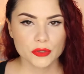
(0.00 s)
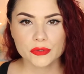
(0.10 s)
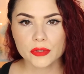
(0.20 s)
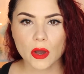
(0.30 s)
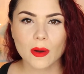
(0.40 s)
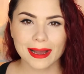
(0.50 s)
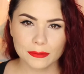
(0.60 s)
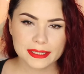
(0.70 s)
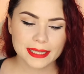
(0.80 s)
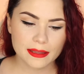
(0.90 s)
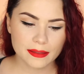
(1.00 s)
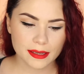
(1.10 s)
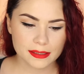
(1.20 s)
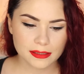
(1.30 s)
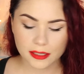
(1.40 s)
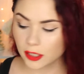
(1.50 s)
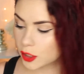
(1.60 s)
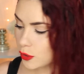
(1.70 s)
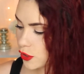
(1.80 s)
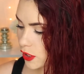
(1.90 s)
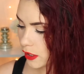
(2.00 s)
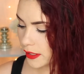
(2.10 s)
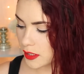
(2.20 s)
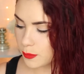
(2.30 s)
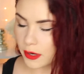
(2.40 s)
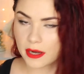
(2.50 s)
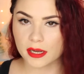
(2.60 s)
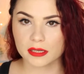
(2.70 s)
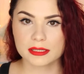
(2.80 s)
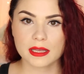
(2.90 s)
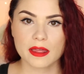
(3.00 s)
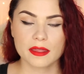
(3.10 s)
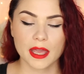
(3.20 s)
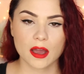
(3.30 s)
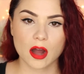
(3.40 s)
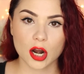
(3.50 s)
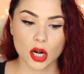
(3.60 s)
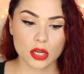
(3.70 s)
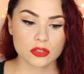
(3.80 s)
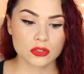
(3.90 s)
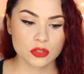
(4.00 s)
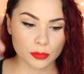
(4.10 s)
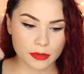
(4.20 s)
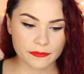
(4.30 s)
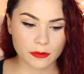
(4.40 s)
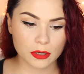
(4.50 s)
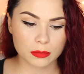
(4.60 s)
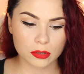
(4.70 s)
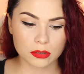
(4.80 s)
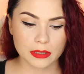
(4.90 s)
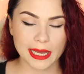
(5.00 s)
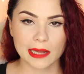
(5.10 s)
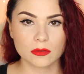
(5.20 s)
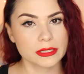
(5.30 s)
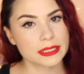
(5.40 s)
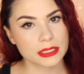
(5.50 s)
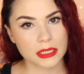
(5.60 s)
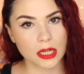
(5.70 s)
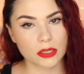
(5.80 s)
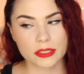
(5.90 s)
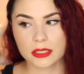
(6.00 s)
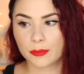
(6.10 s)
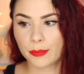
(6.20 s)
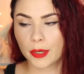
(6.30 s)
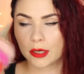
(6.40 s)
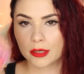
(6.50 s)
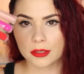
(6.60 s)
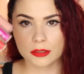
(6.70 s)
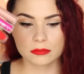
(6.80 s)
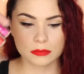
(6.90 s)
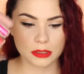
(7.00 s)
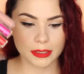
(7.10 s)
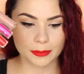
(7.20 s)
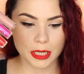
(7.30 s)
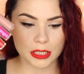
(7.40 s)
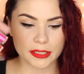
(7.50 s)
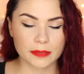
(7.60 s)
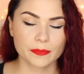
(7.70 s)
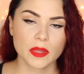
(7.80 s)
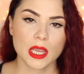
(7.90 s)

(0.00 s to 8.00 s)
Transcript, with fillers: So I will say this in conclusion on these products. They are super affordable at only $6 per lip color.